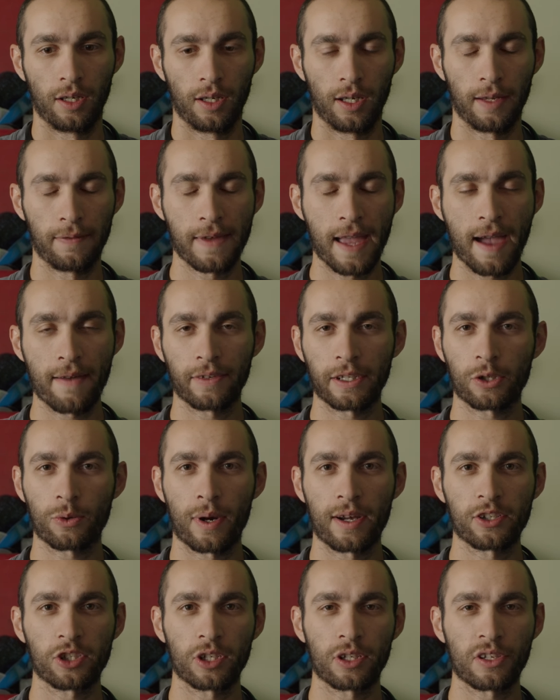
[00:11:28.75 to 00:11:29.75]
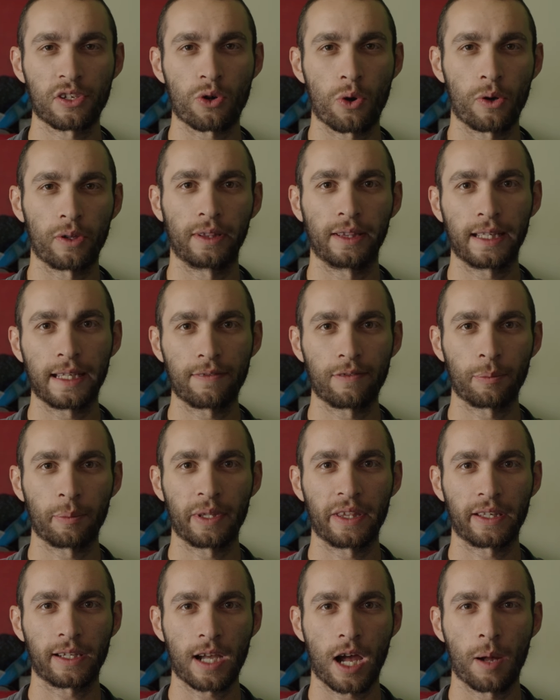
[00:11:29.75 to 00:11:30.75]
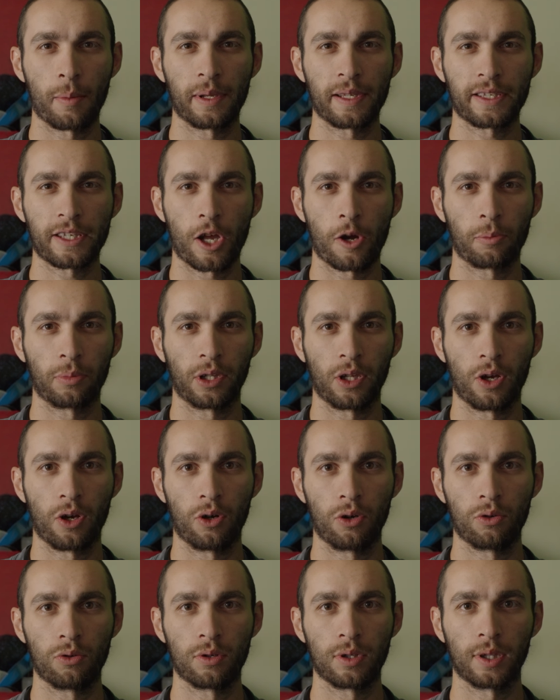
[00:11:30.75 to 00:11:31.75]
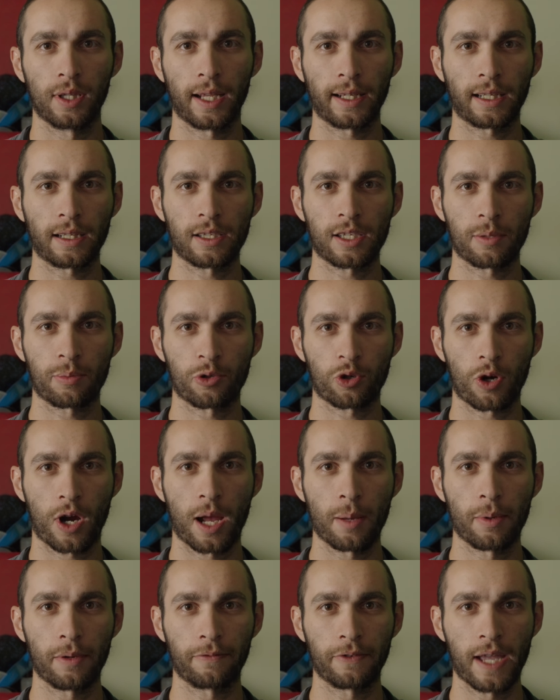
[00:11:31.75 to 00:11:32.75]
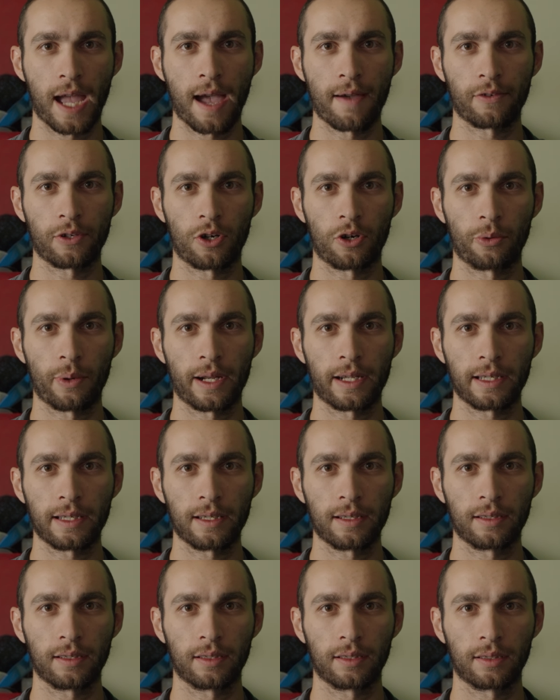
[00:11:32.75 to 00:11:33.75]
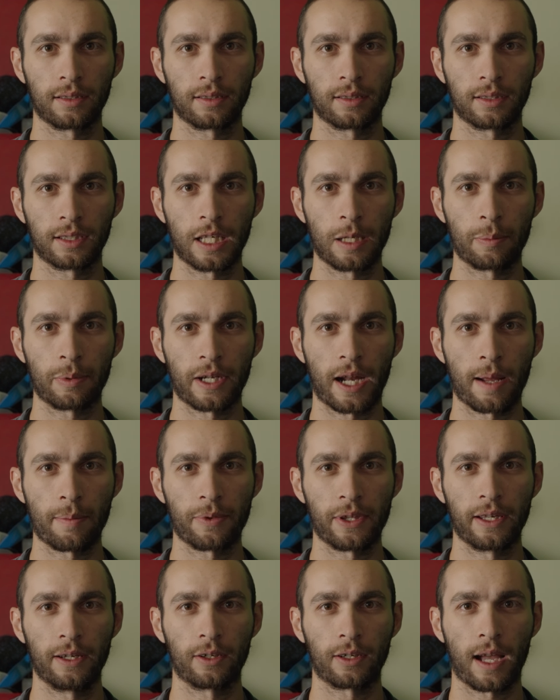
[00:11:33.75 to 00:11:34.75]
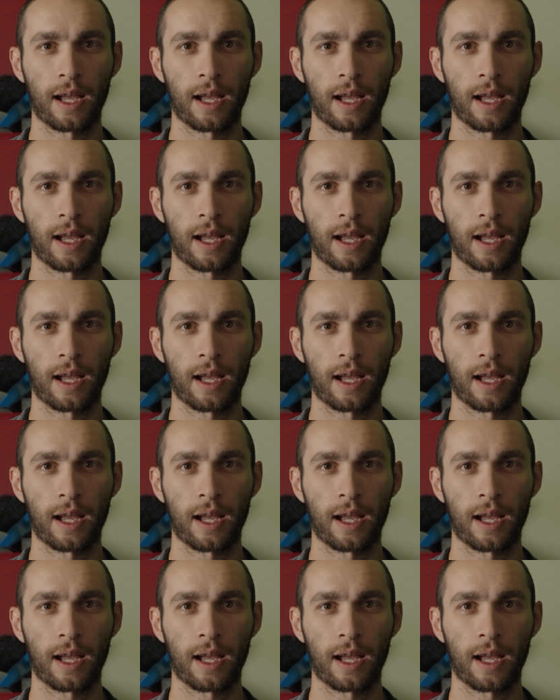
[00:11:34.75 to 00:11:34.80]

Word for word: If you have any questions, go ahead and leave them in the comments down below. Like and subscribe if you haven't already. Keep an eye up the hill,